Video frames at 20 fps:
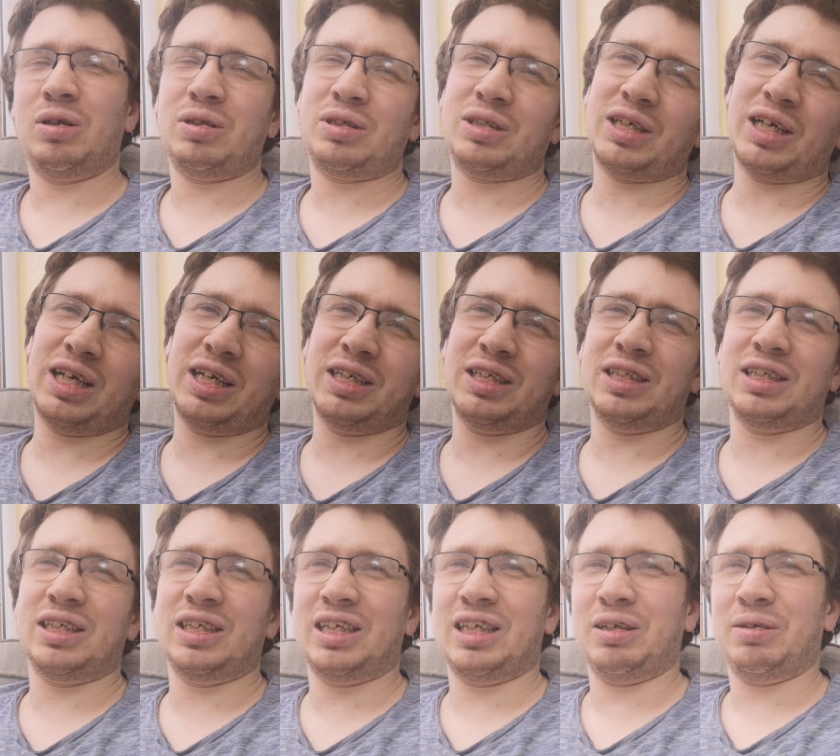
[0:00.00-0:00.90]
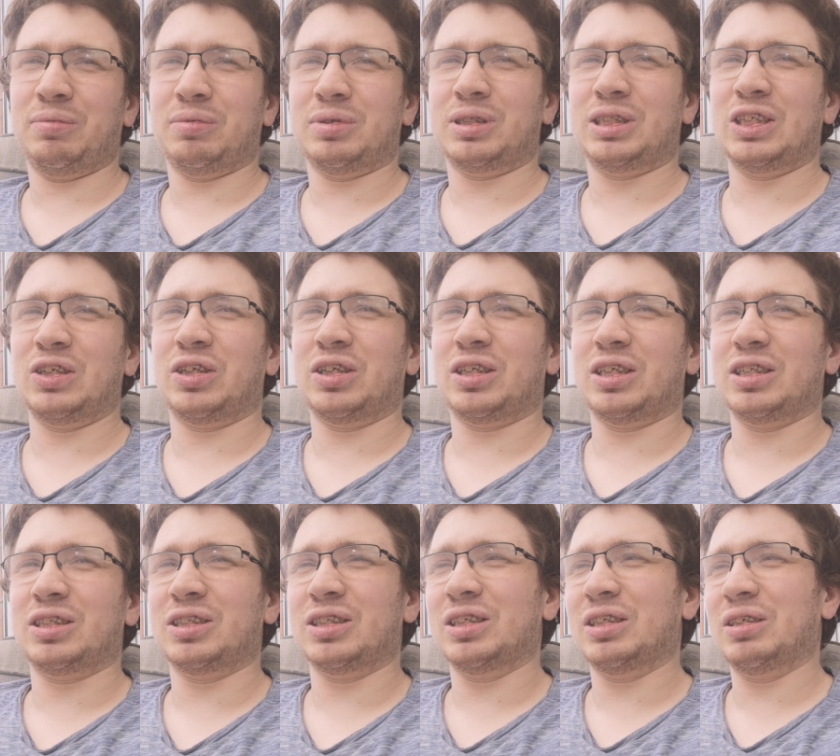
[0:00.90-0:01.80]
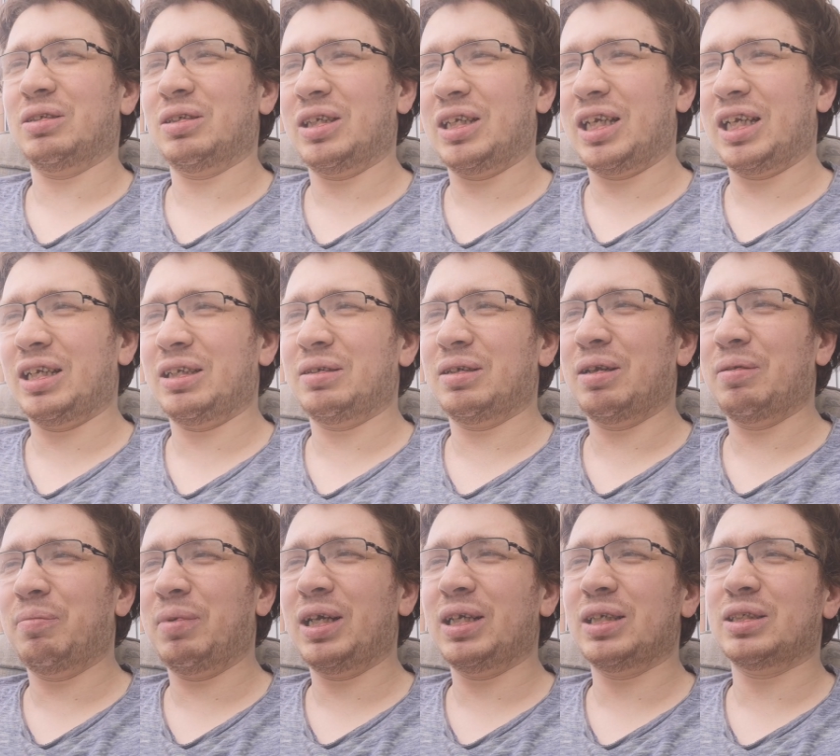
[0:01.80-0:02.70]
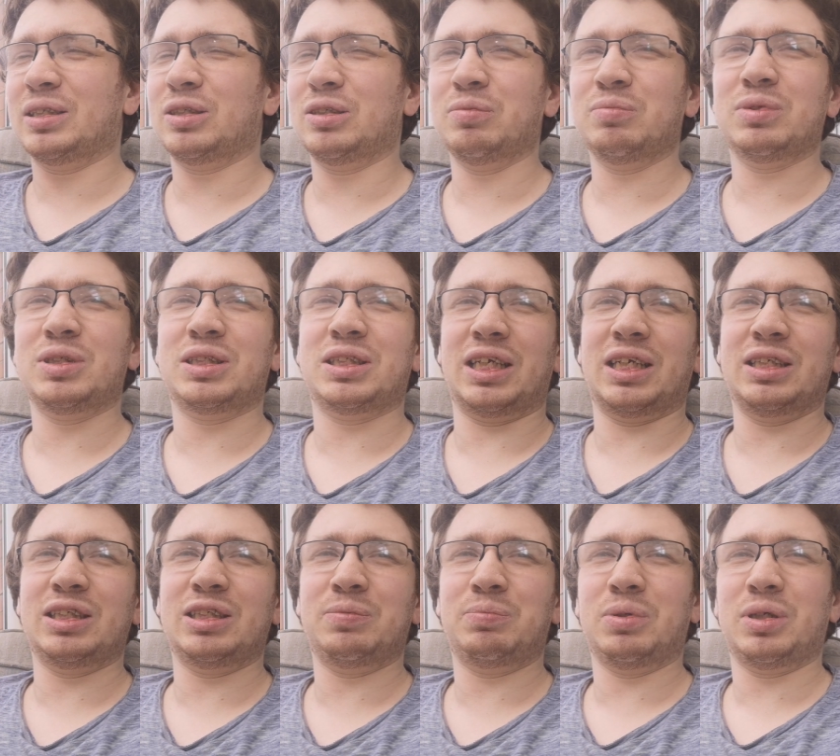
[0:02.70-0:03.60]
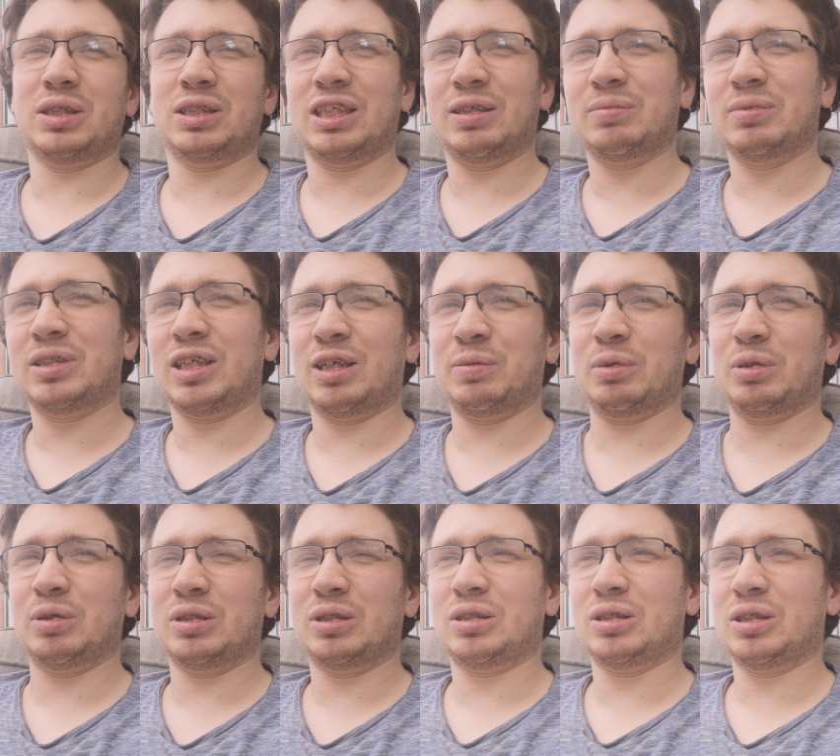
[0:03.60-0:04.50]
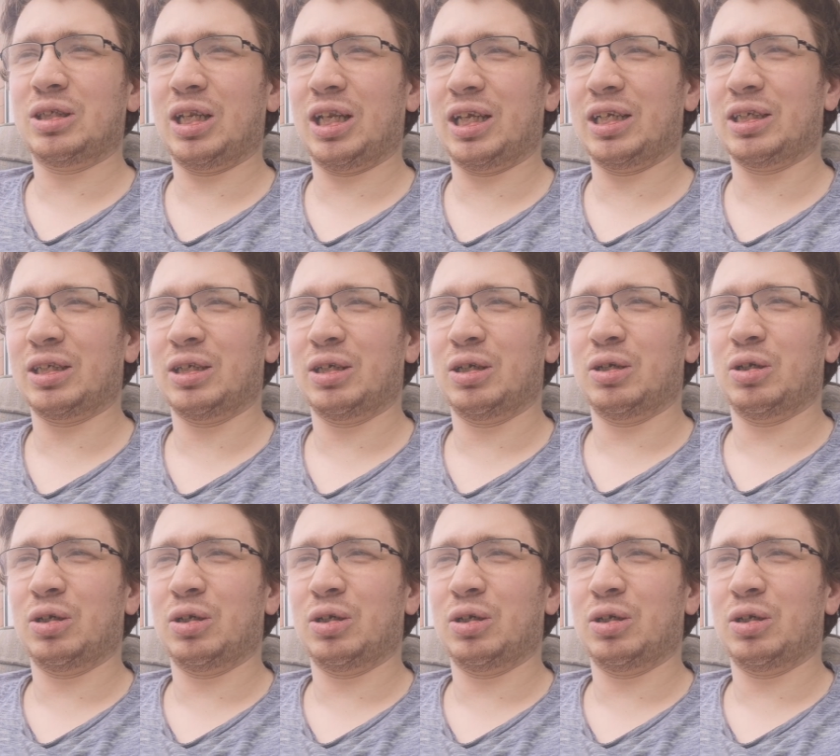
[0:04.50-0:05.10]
okay, it was 6th edition, it made some sense, but at the same time, it was just like,